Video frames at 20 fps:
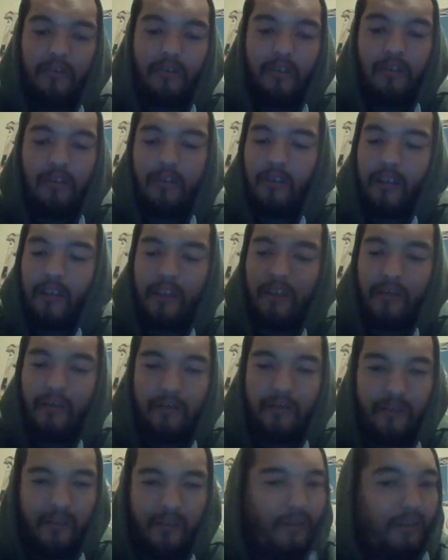They could have,
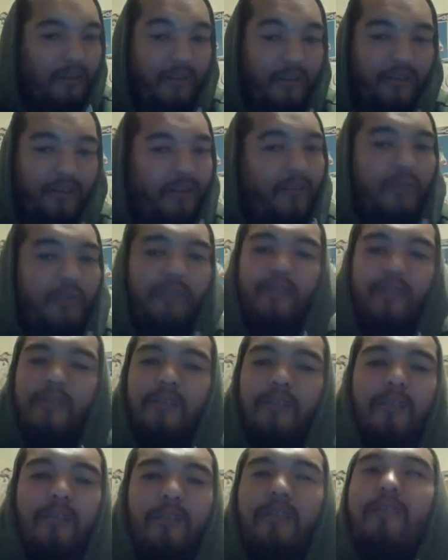like you said, they could have
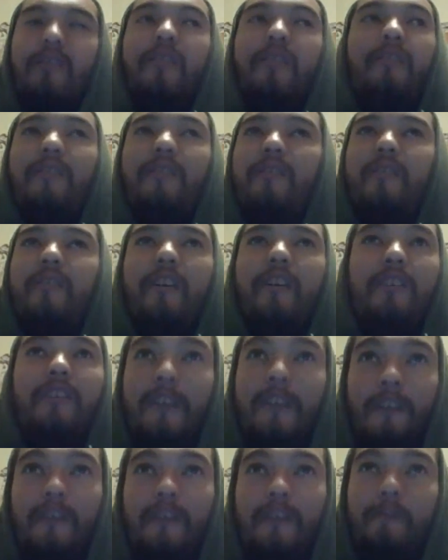done
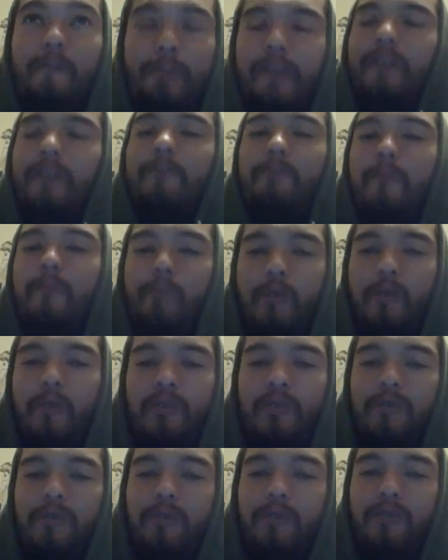a European
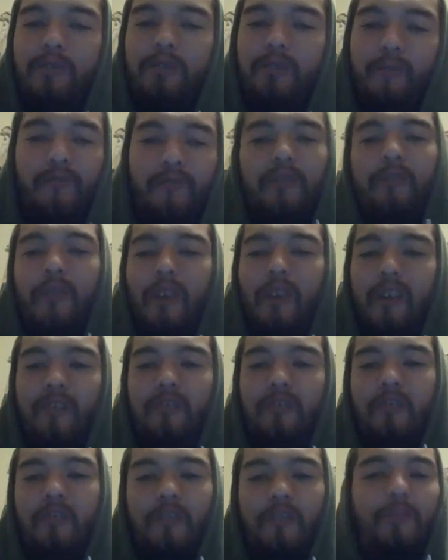promotion, which is
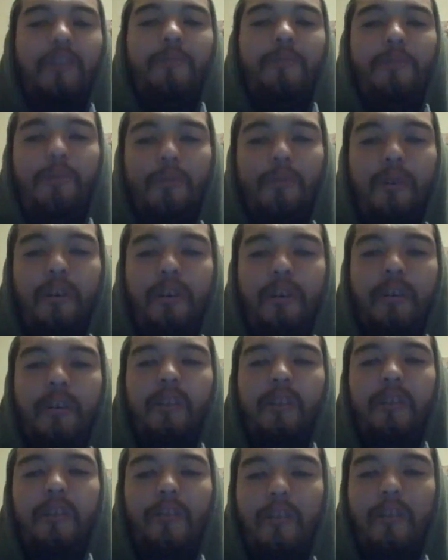affiliated to
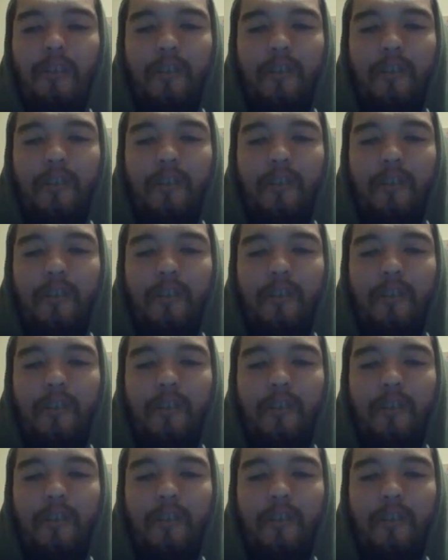WWE.